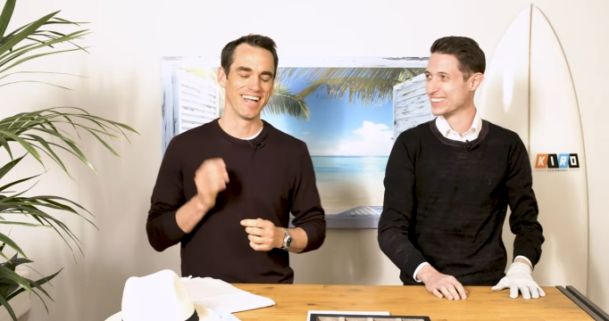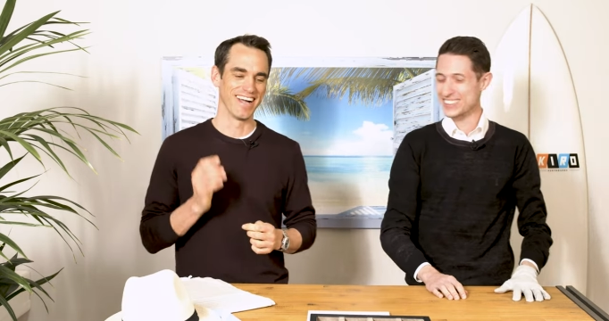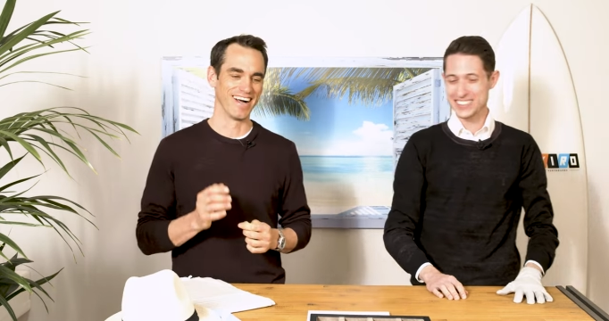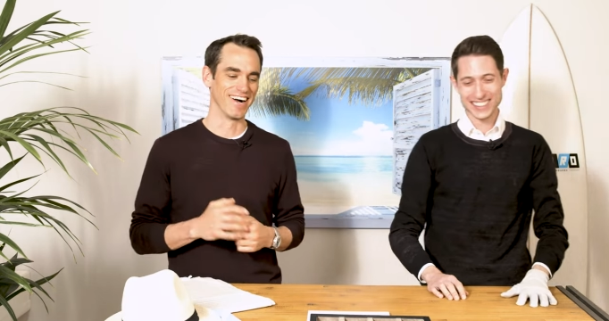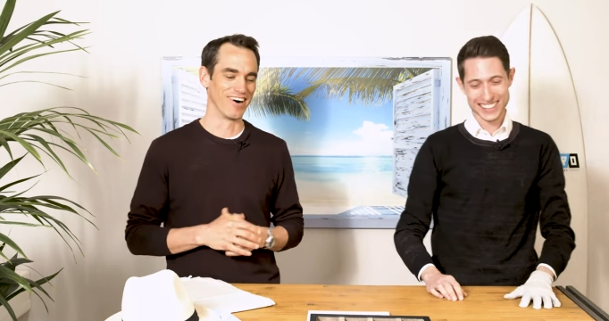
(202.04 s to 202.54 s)

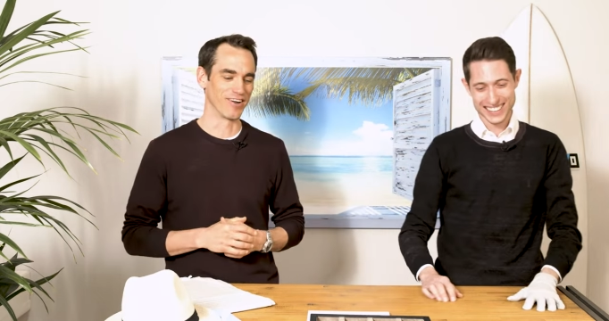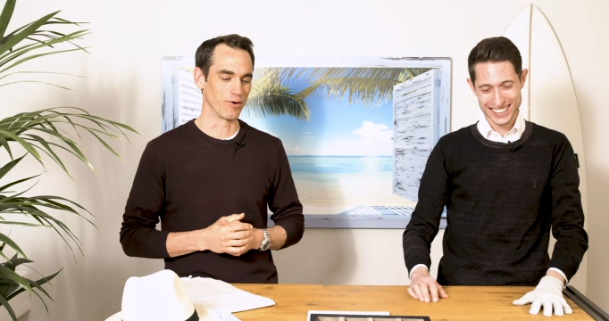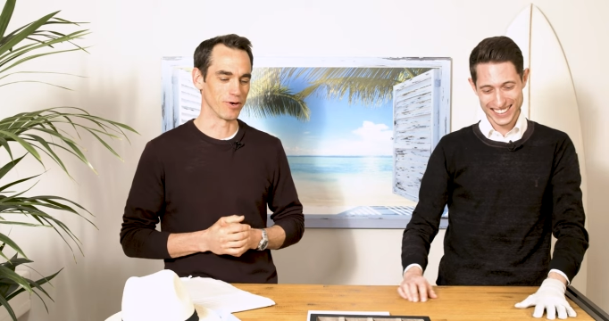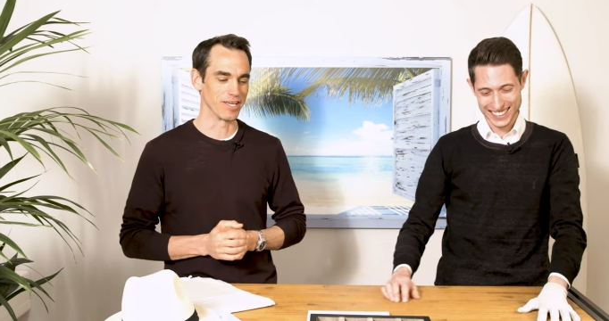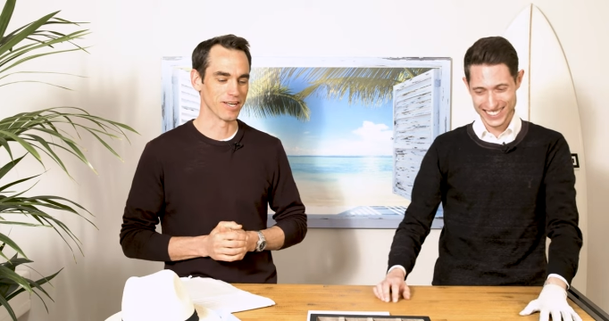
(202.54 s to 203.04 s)
Speaker 1: uh, on
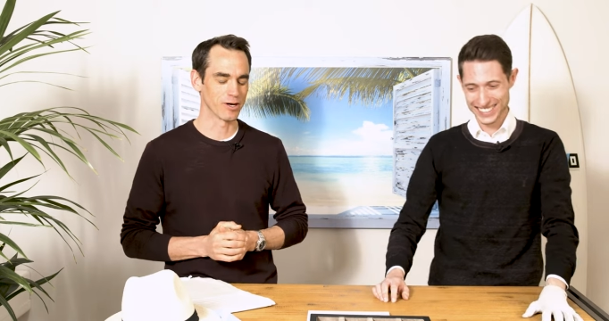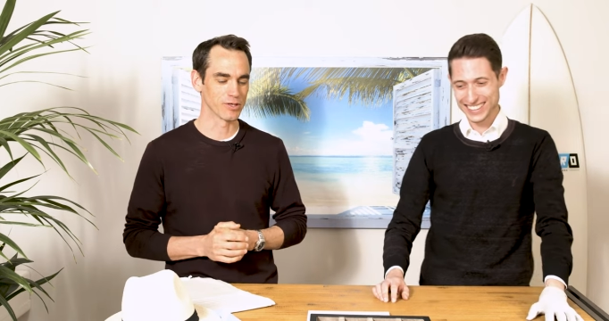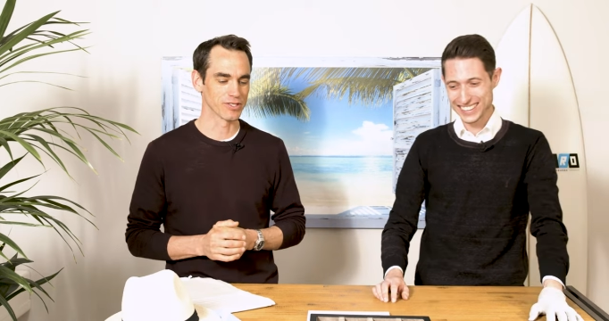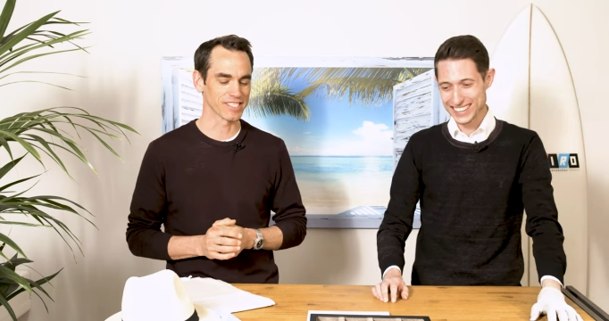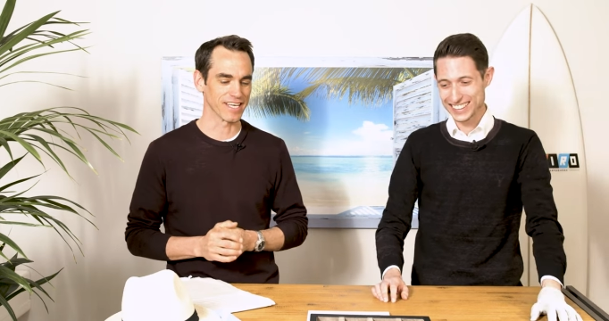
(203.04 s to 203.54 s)
our
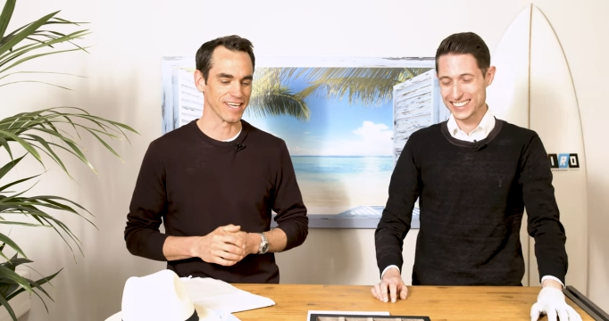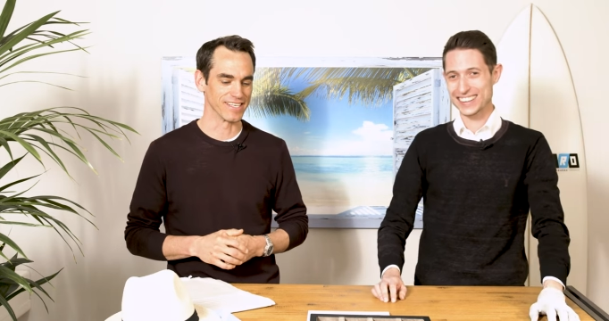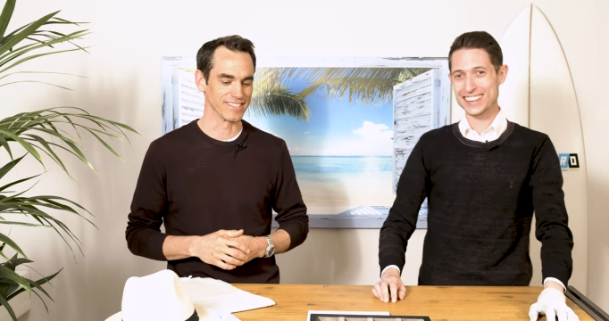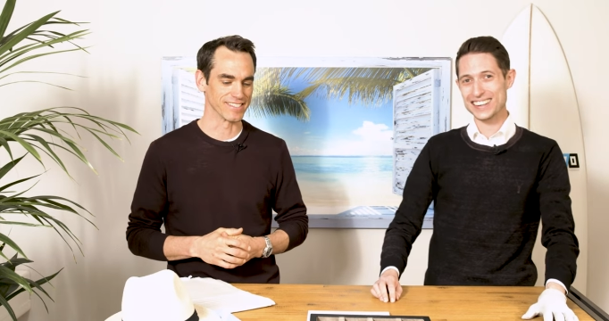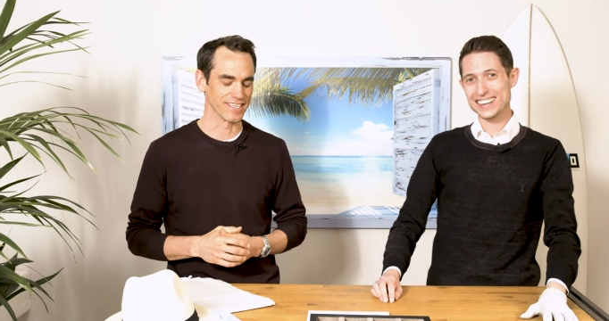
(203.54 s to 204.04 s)
e-commerce
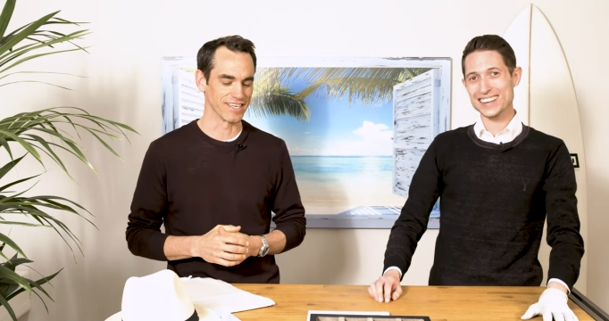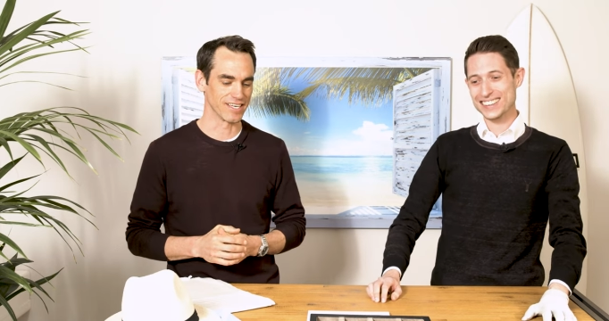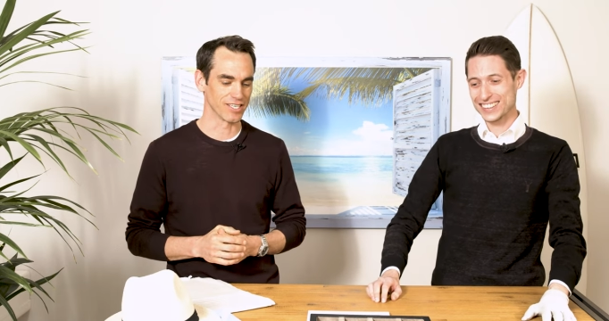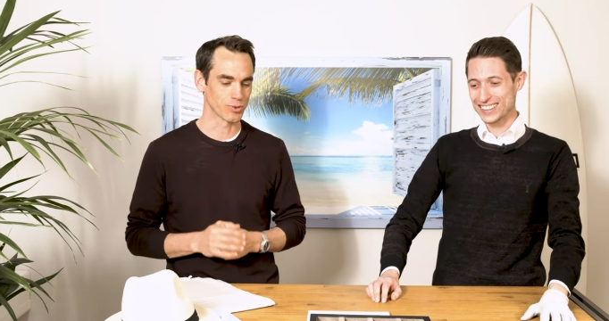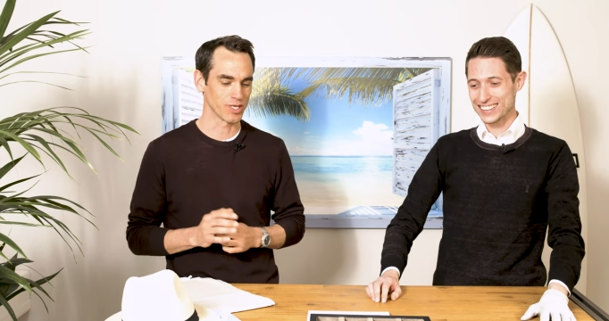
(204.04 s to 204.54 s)
and
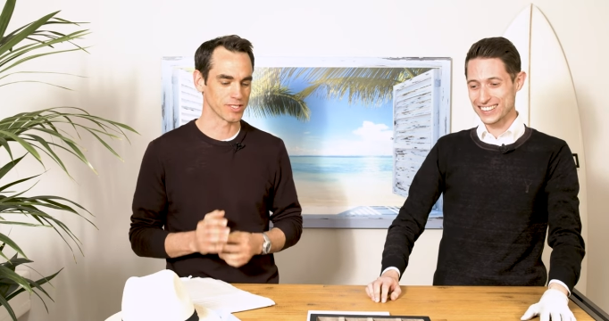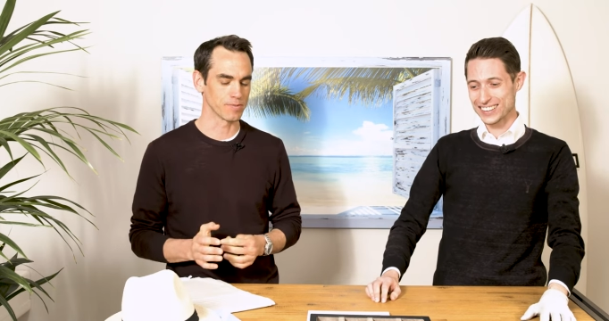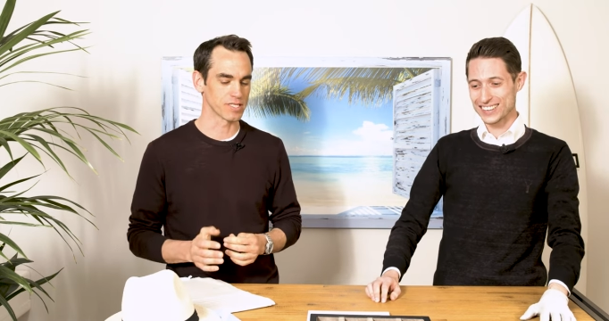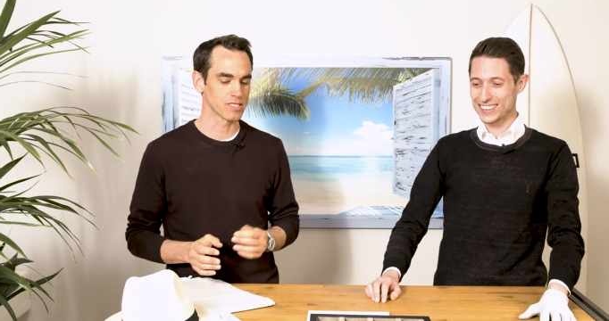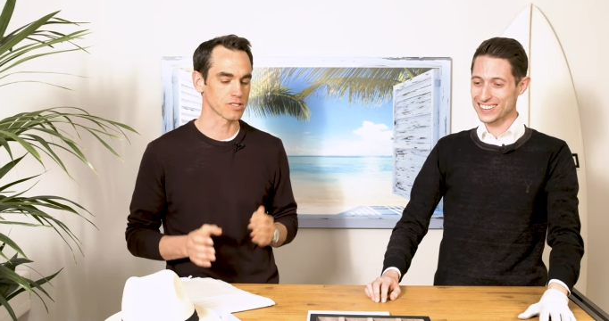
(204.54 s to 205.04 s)
uh, twenty
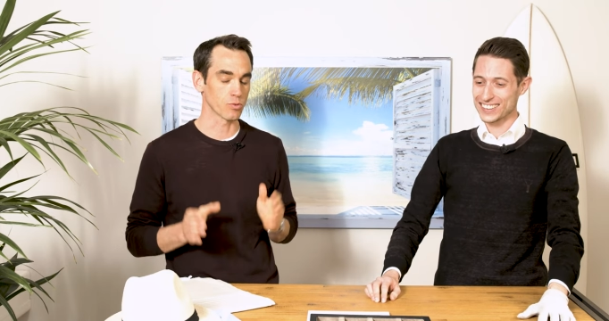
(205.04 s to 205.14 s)
pieces.